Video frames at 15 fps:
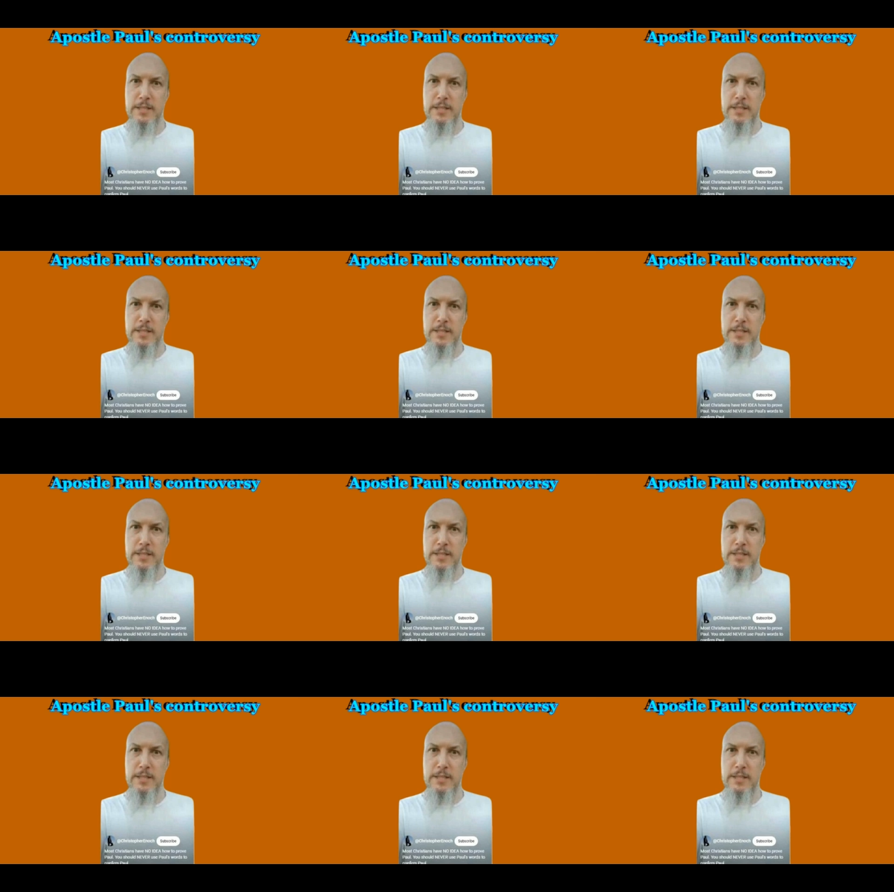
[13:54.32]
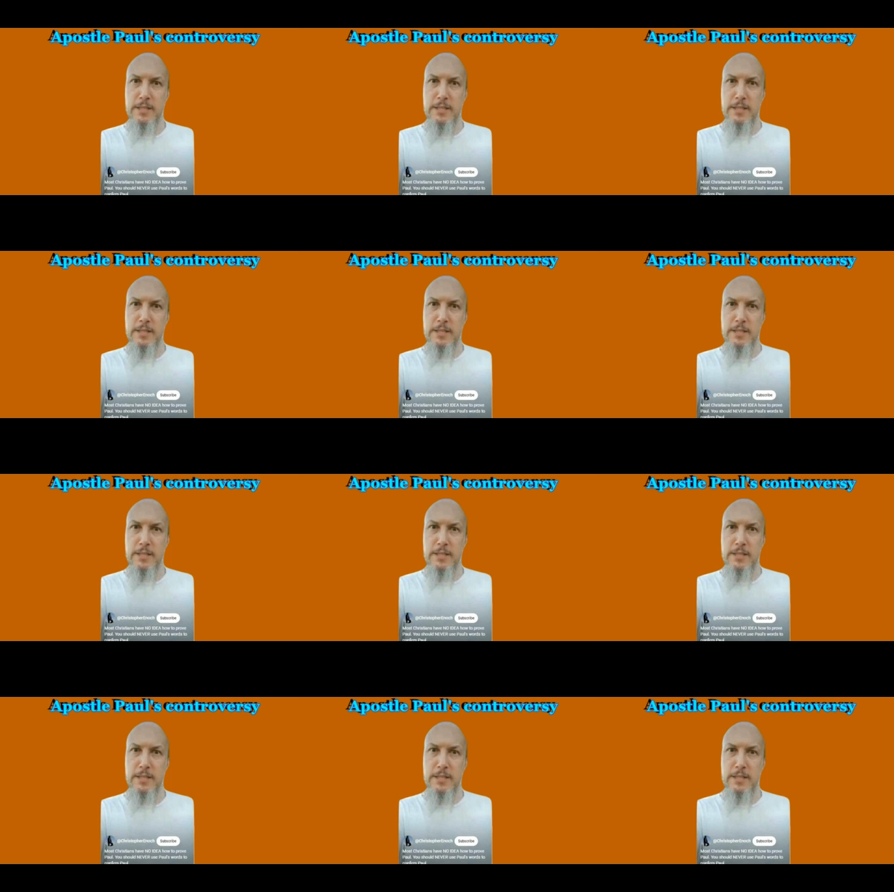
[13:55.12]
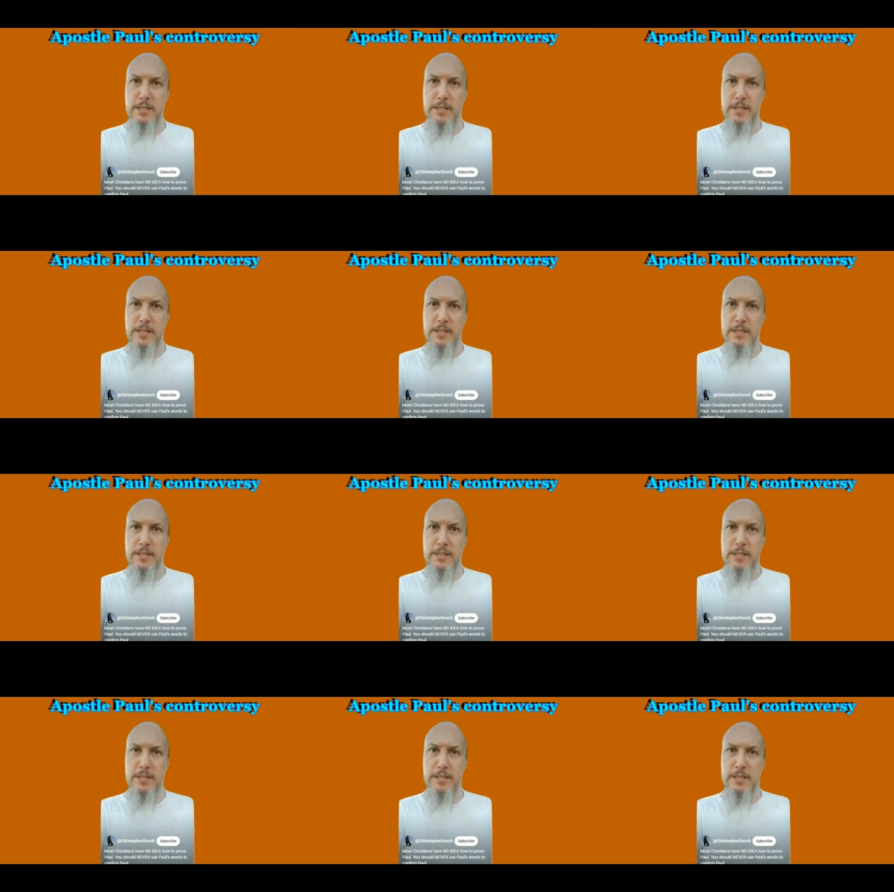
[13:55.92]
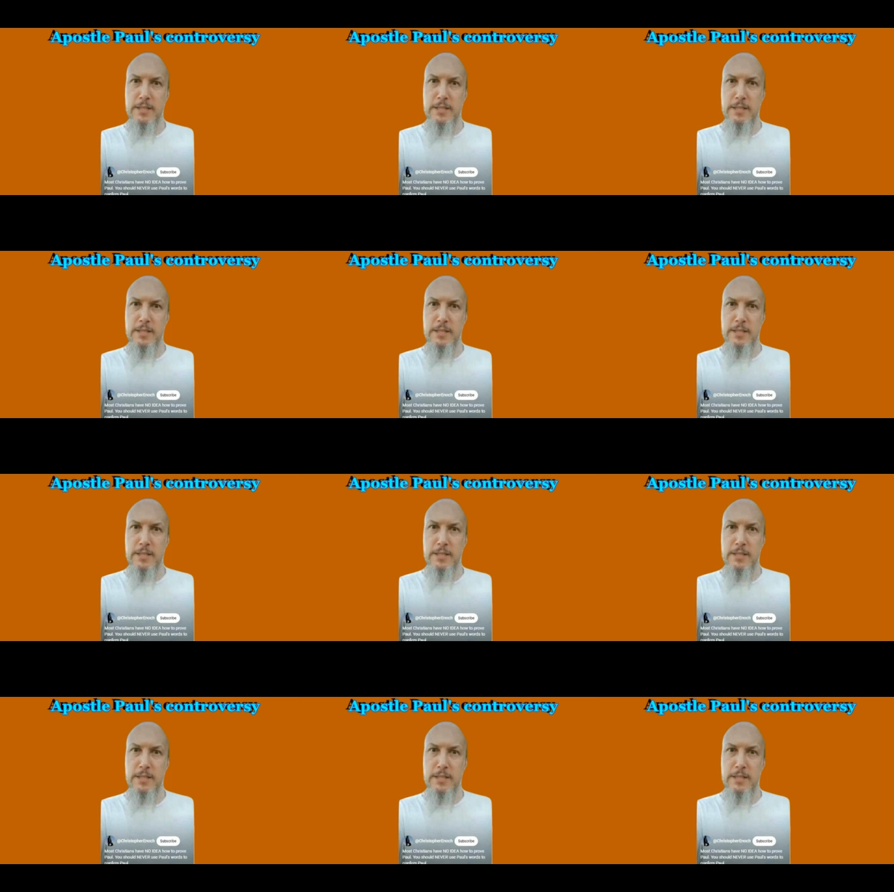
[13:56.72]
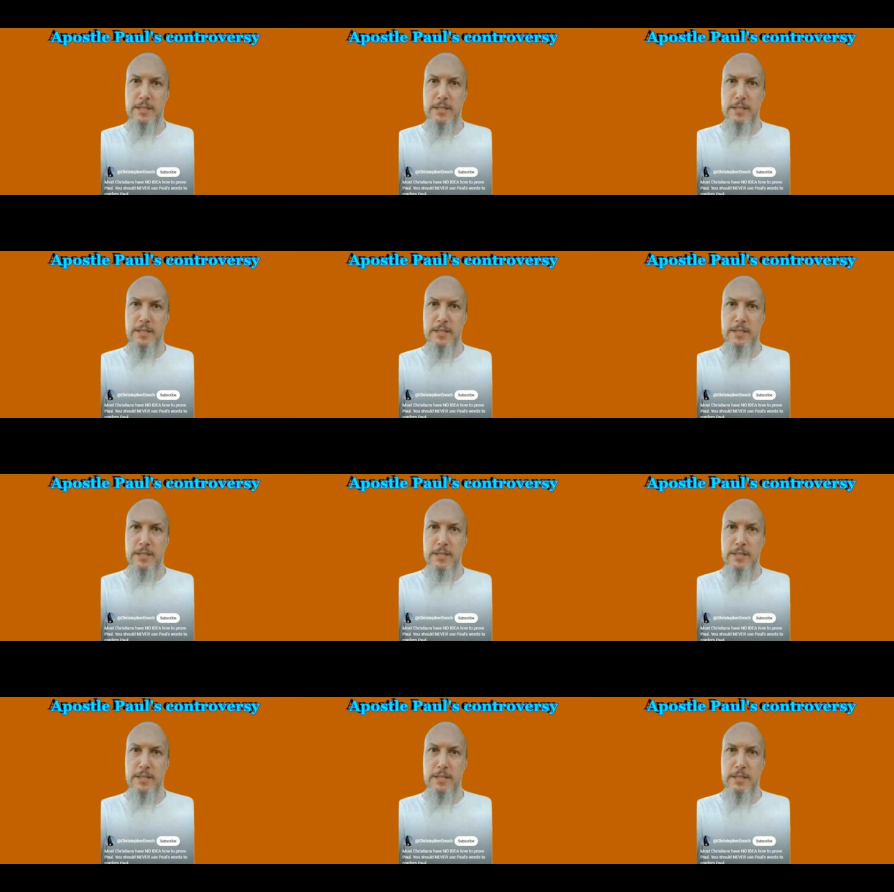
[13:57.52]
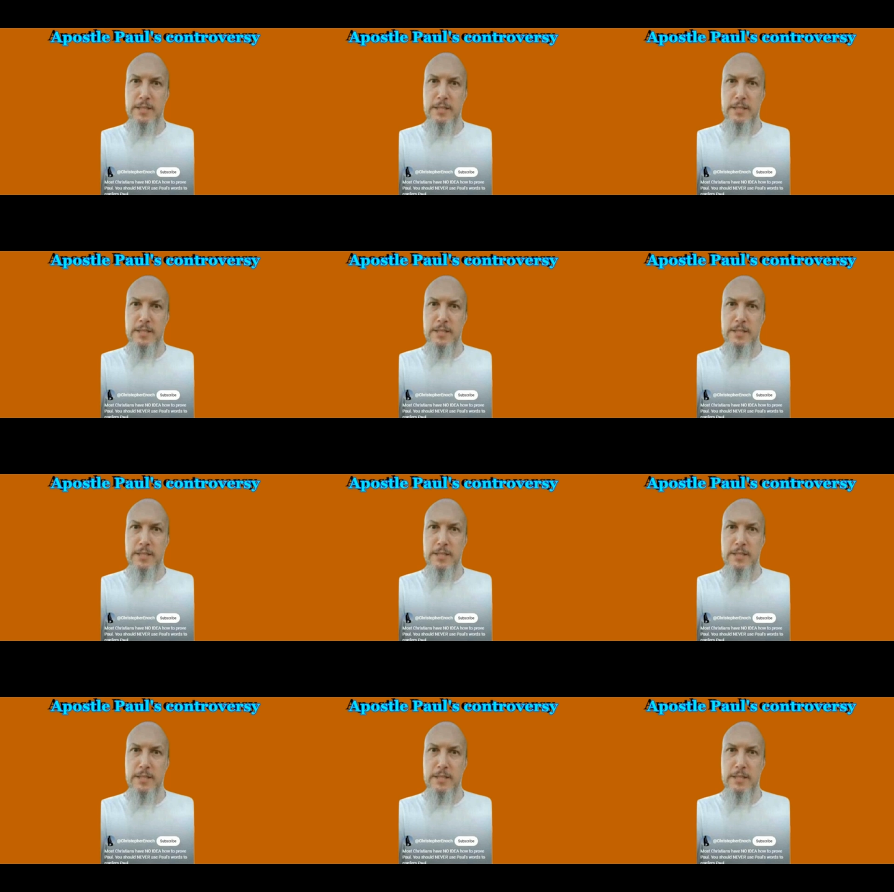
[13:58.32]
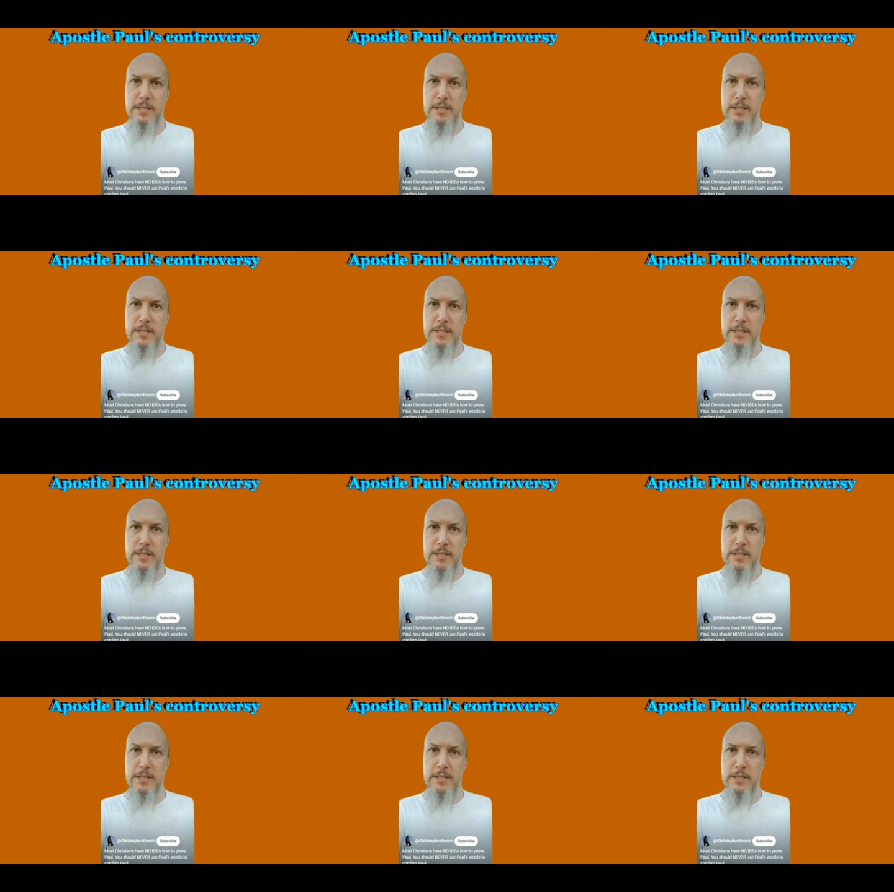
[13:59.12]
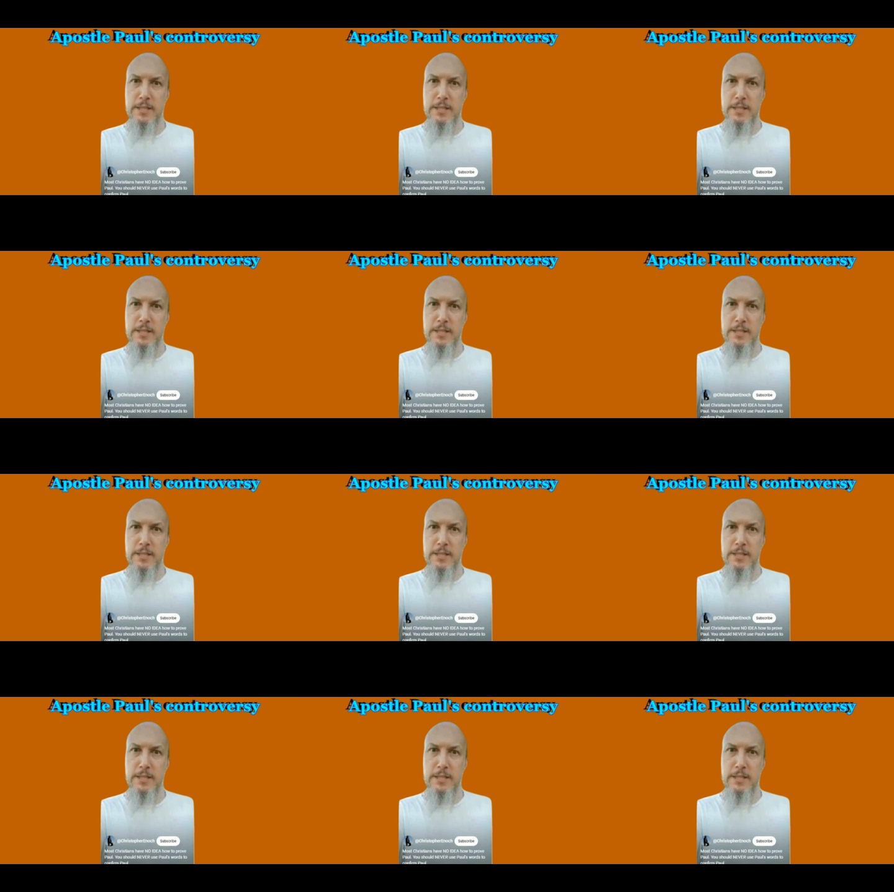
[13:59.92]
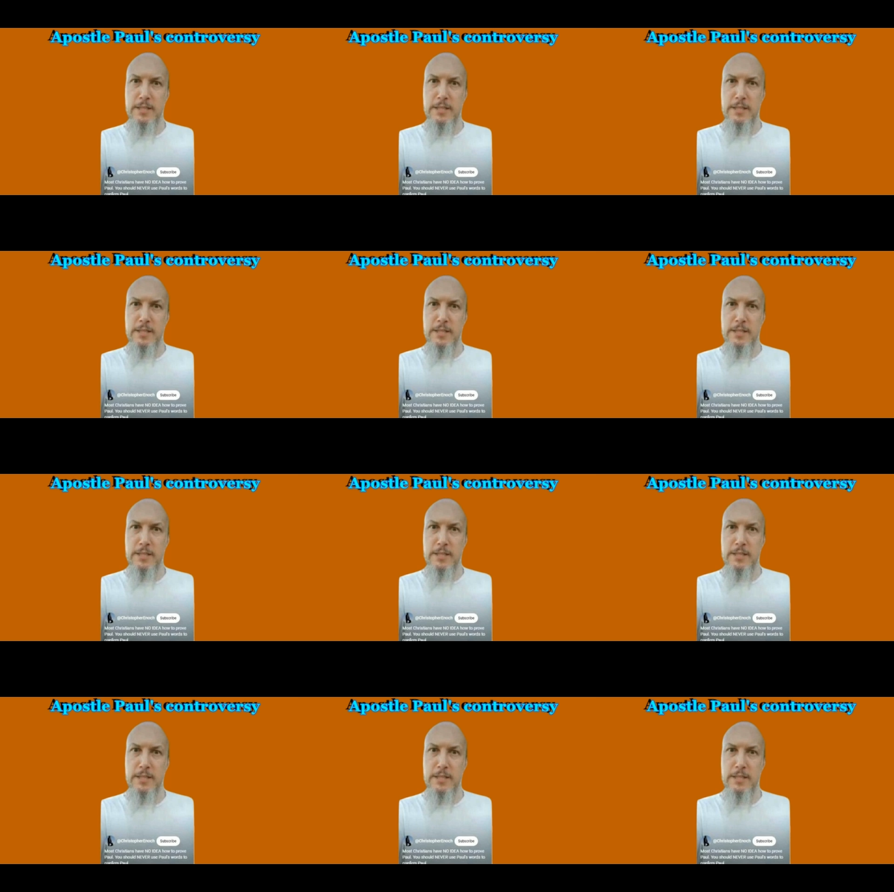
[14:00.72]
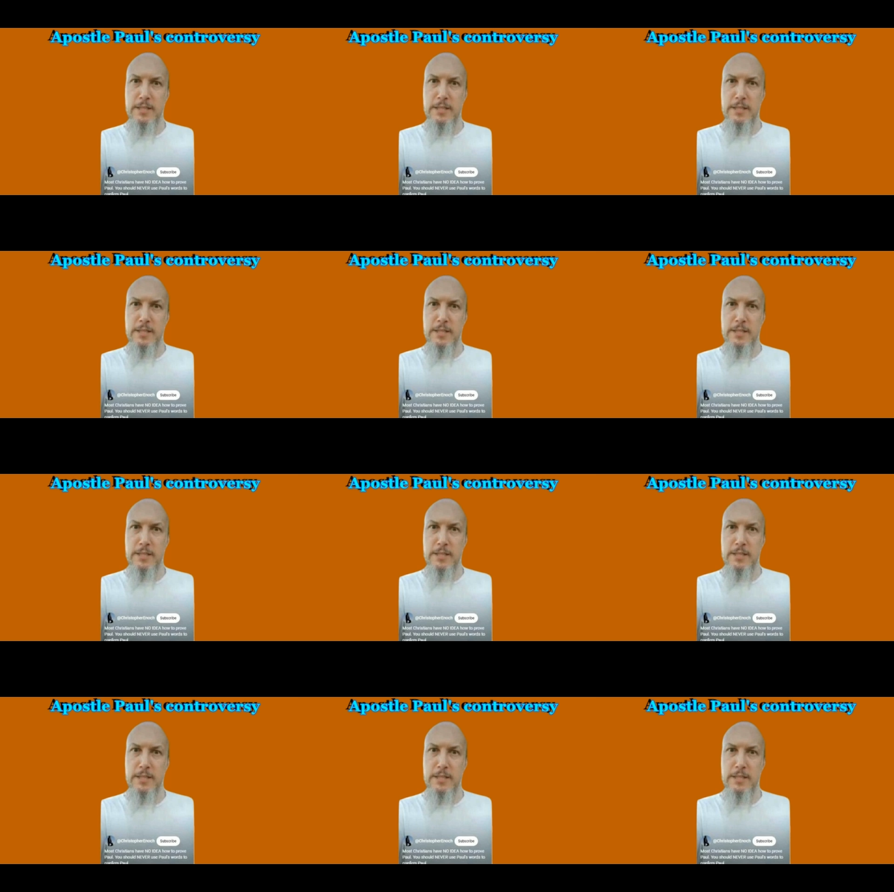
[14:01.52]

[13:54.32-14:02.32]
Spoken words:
[no speech]